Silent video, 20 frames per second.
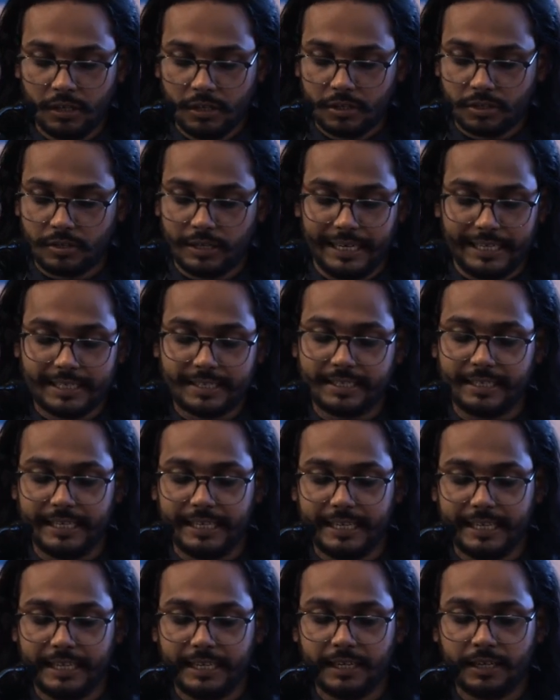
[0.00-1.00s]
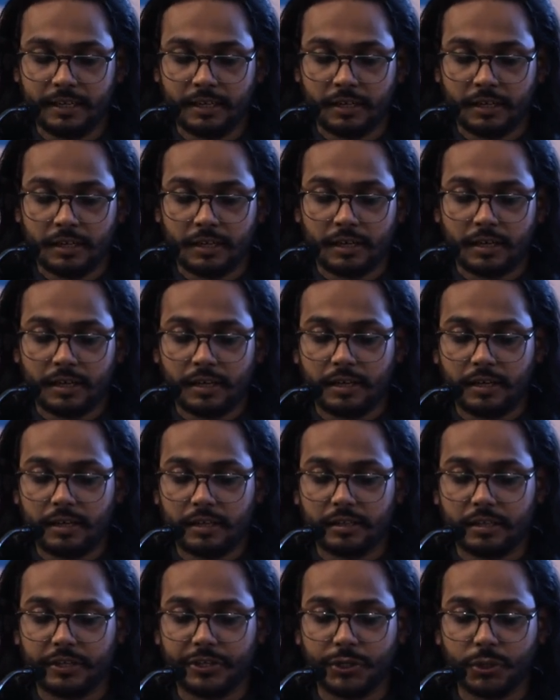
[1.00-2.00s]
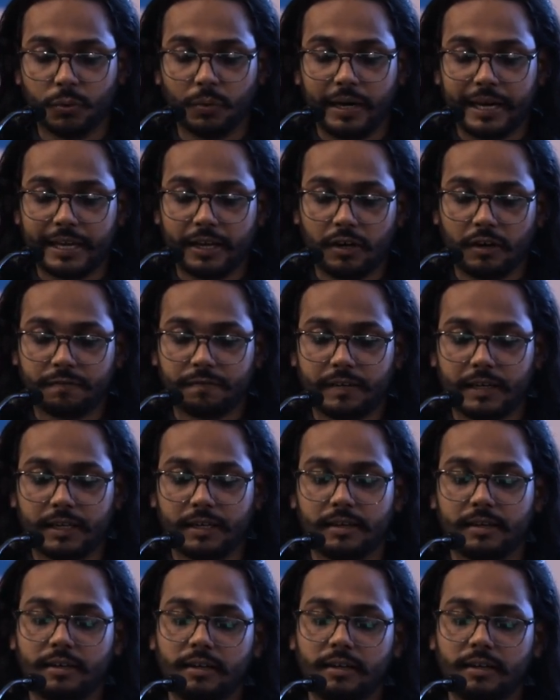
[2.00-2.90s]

So let's see the UI of it,